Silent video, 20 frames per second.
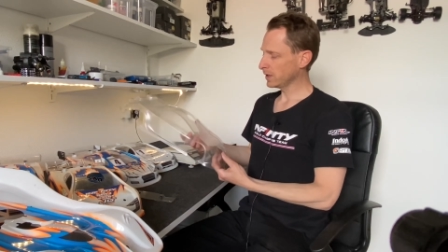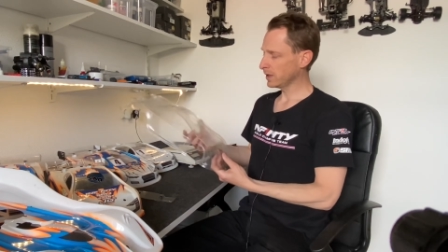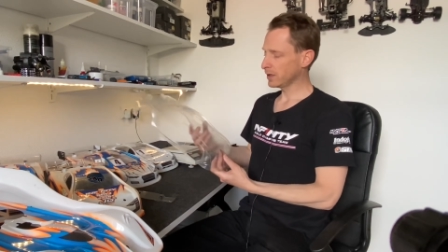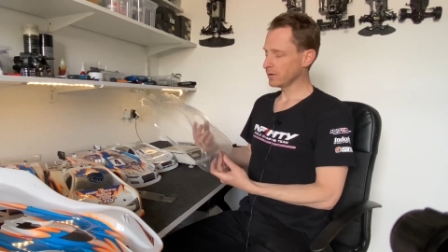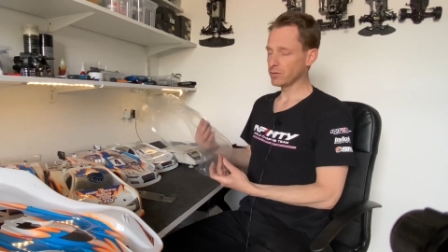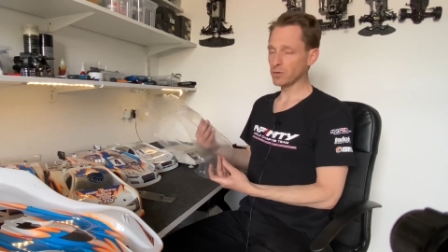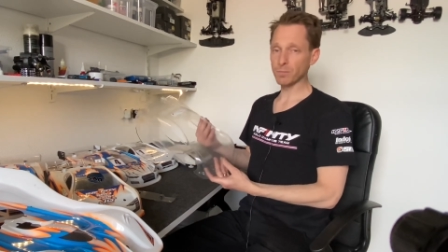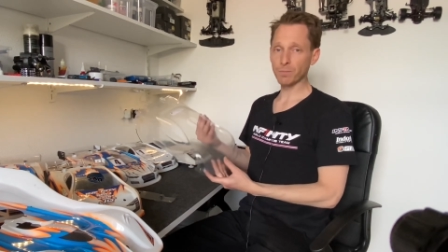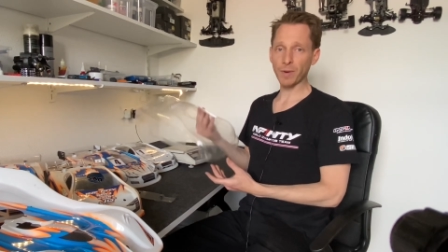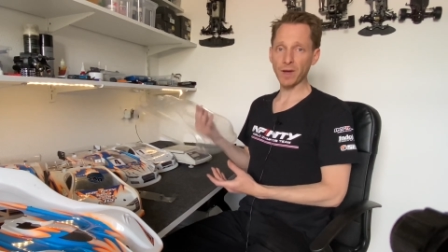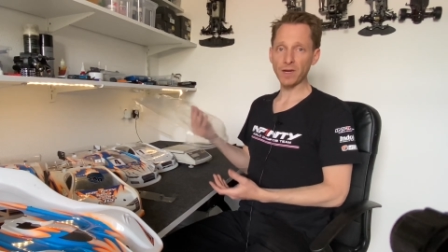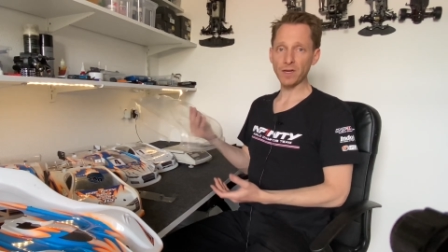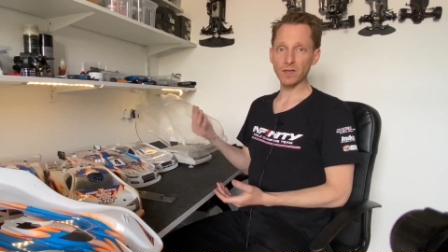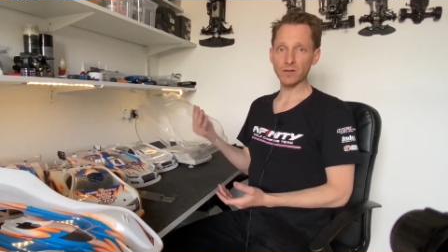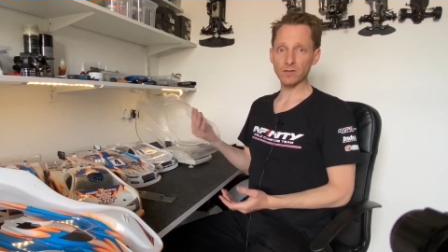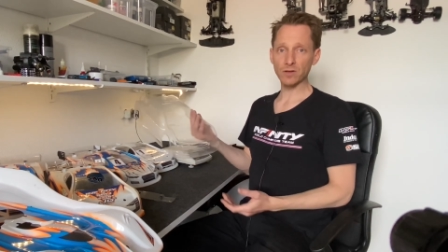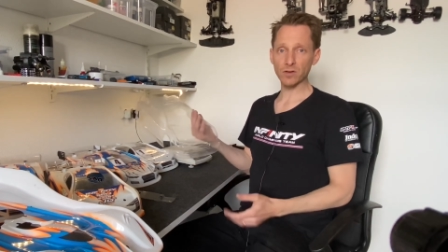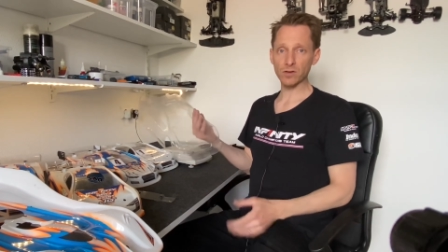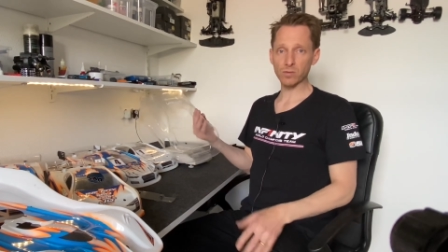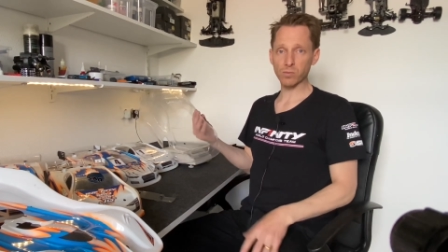If you paint it
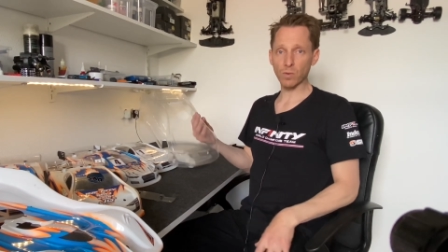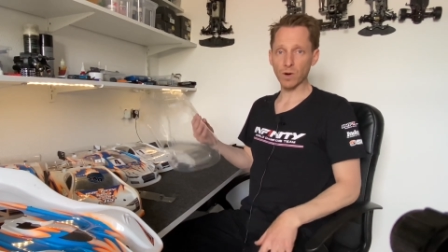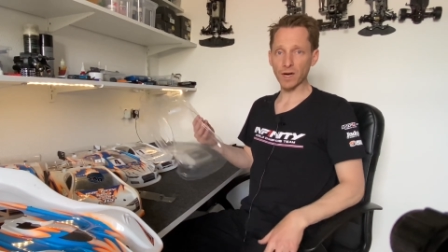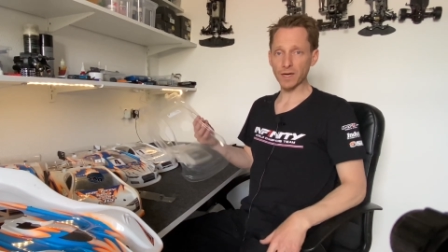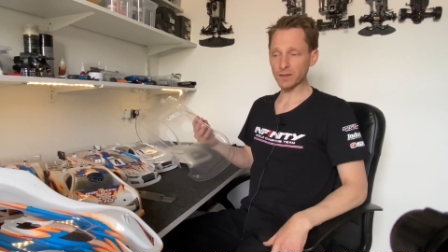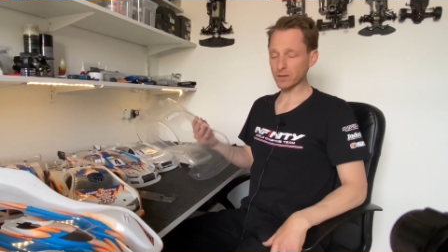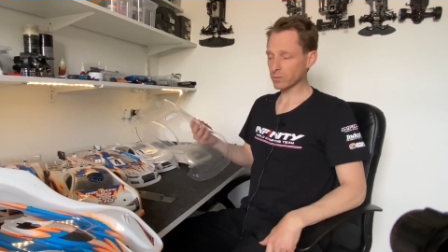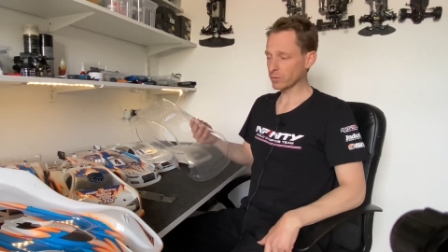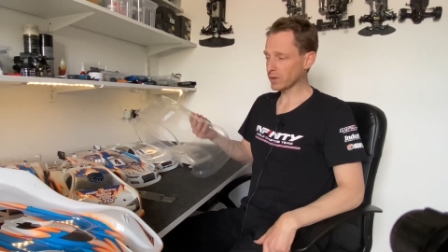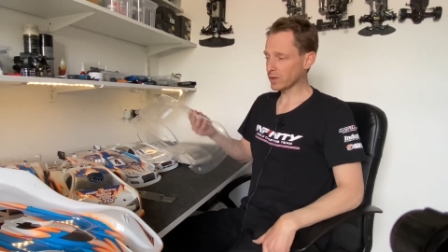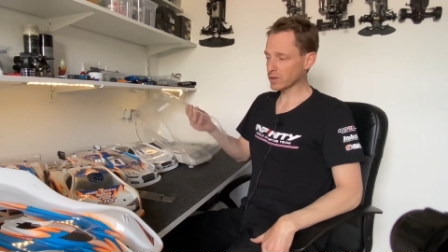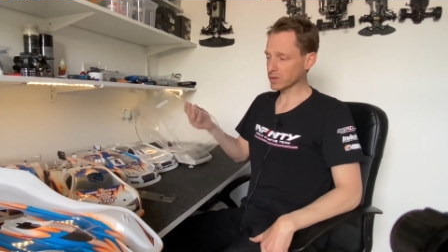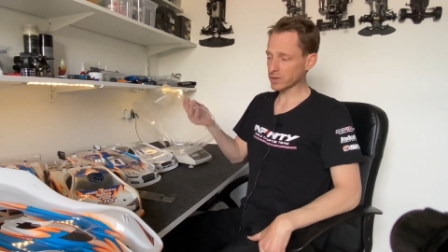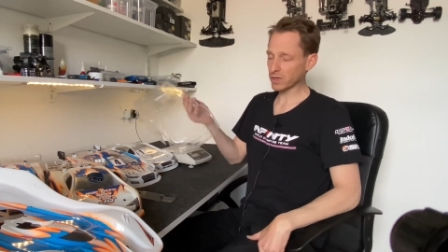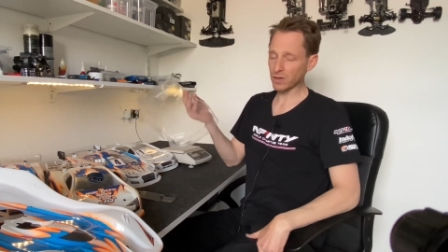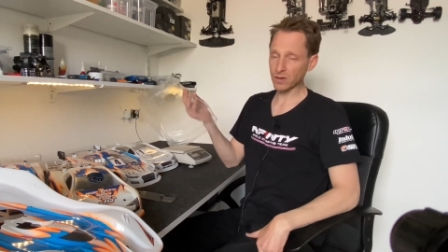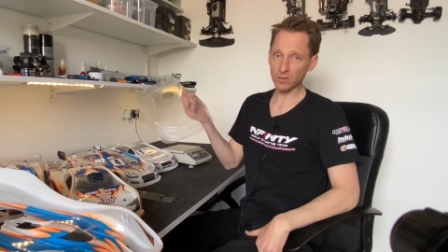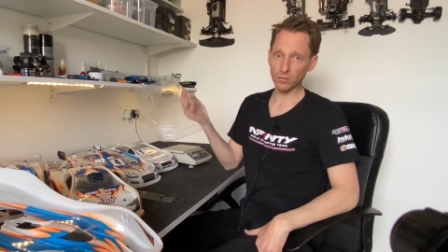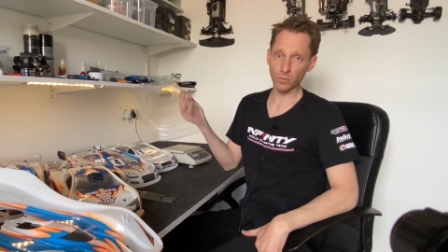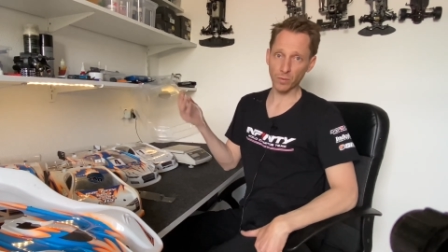just white with a
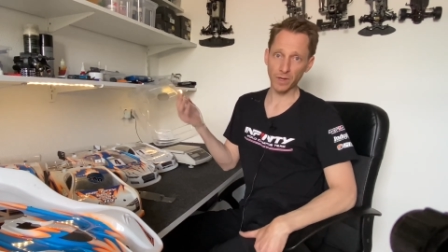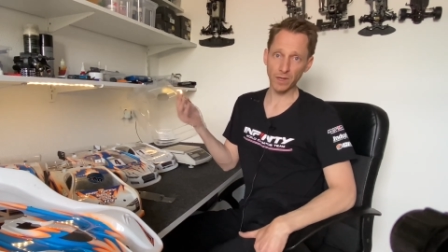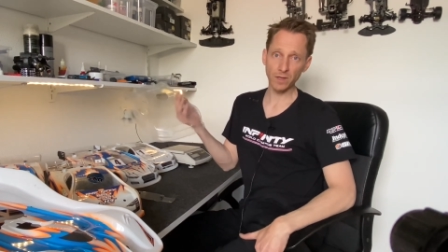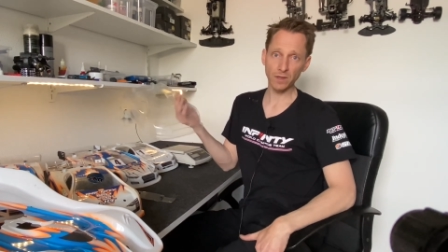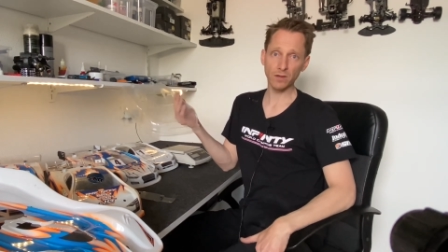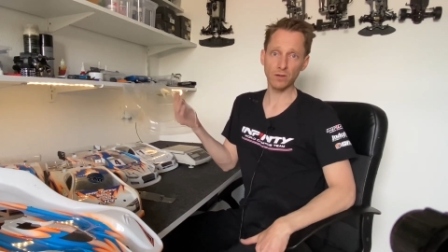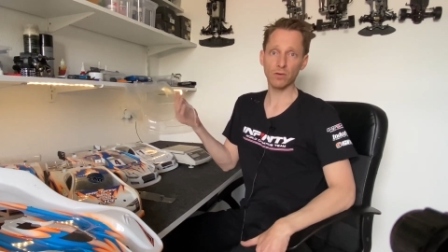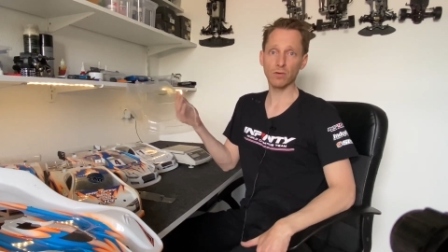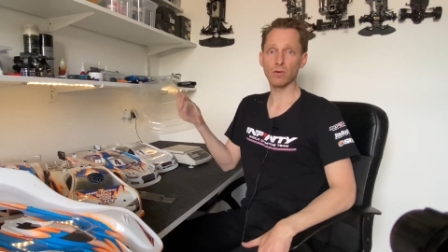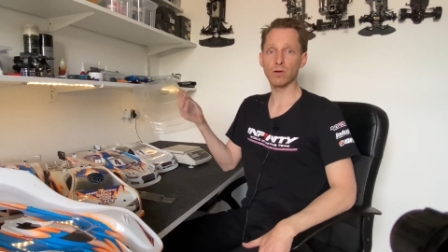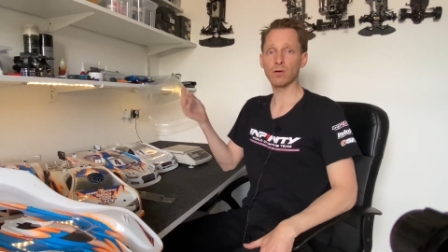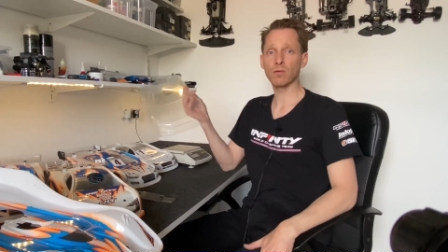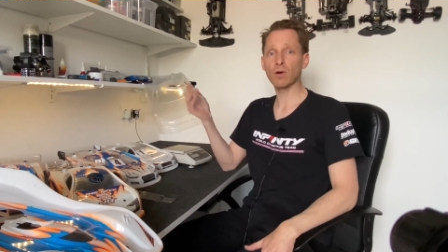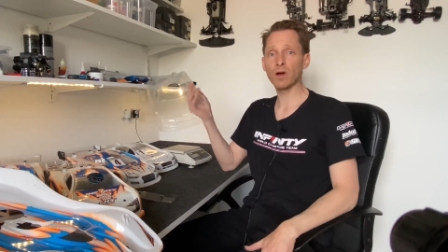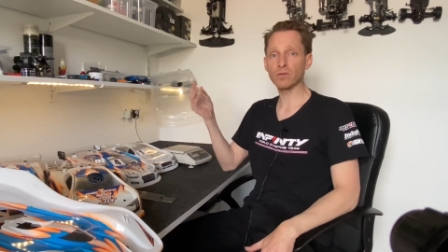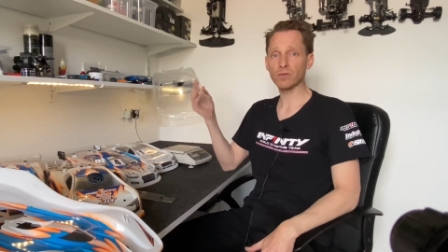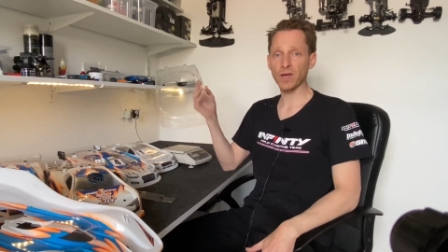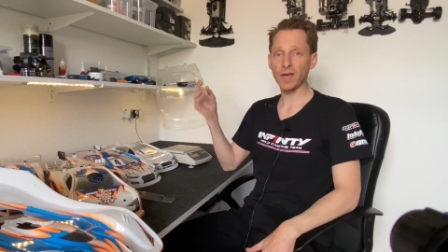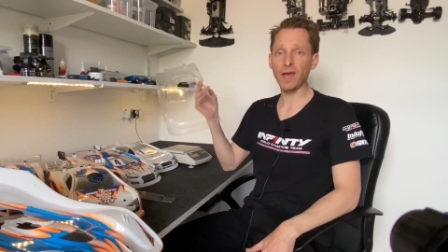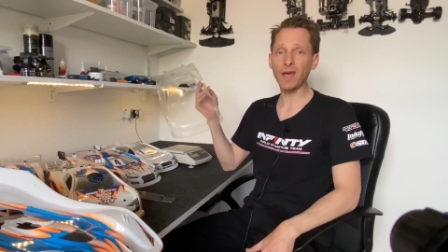standard wing, you're
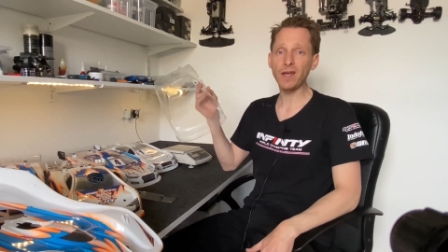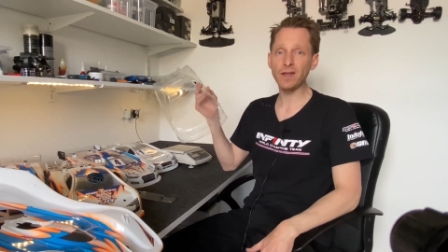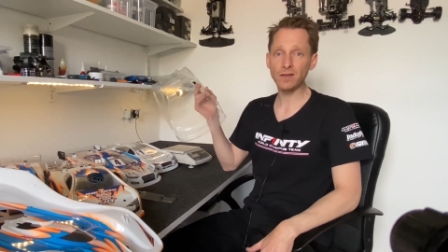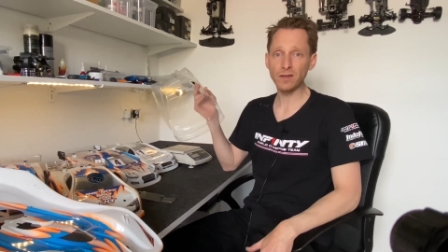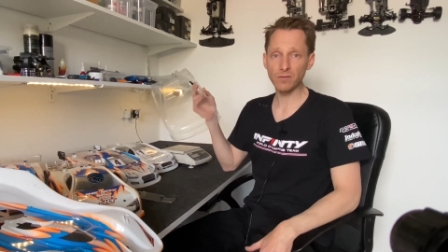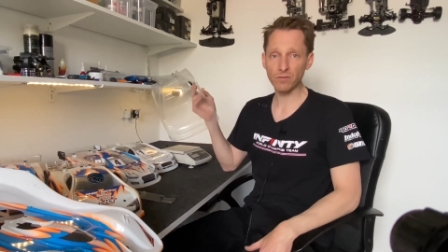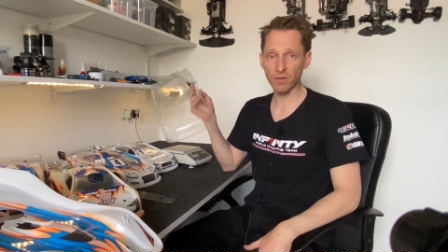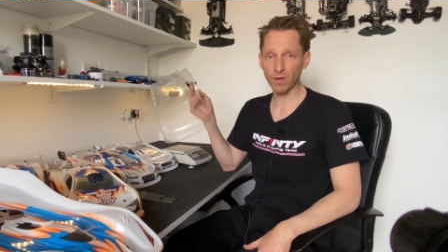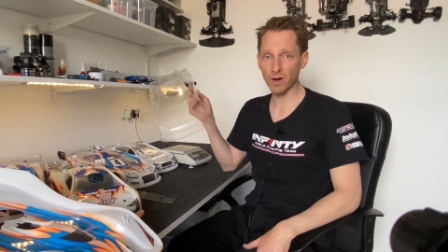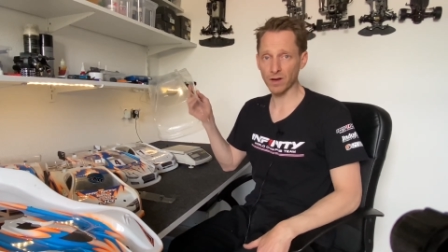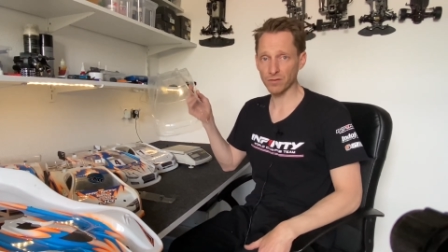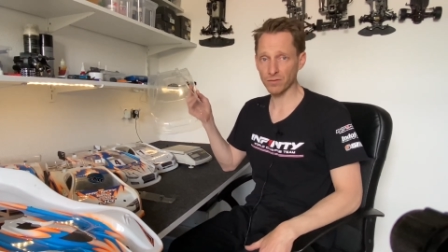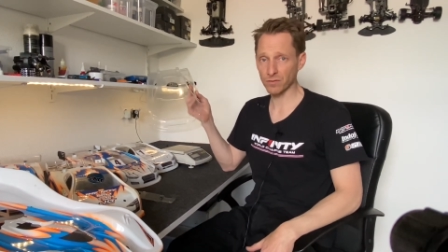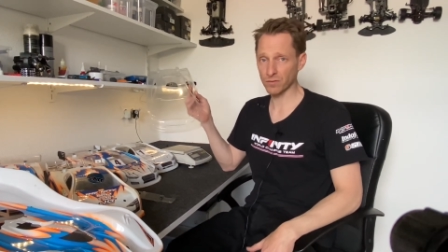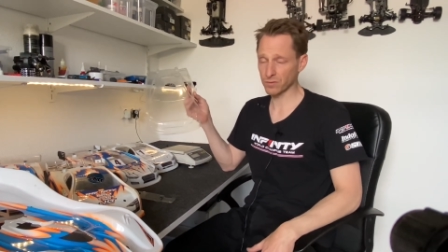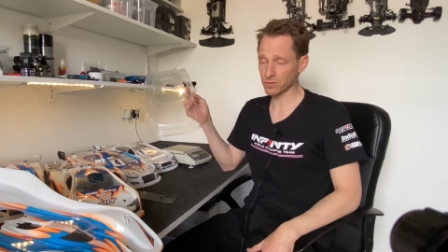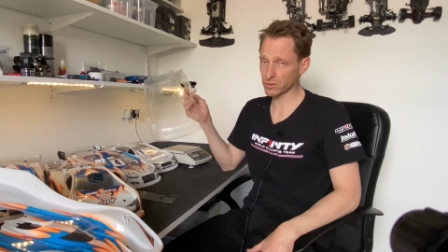around 85.